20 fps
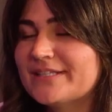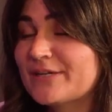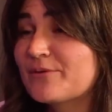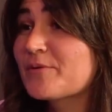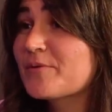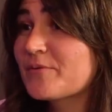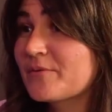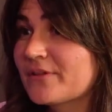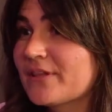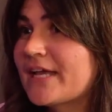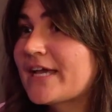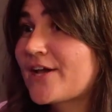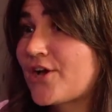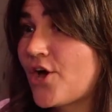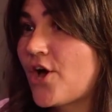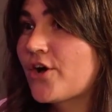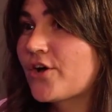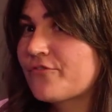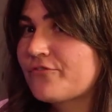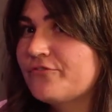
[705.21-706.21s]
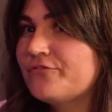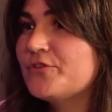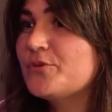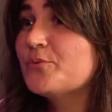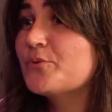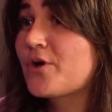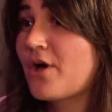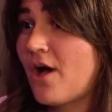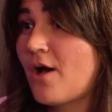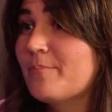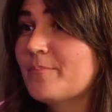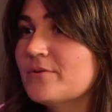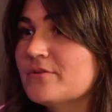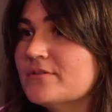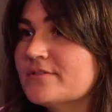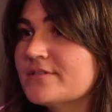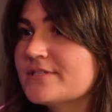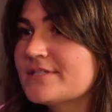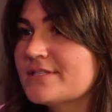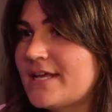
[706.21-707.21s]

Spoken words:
There were like a few couples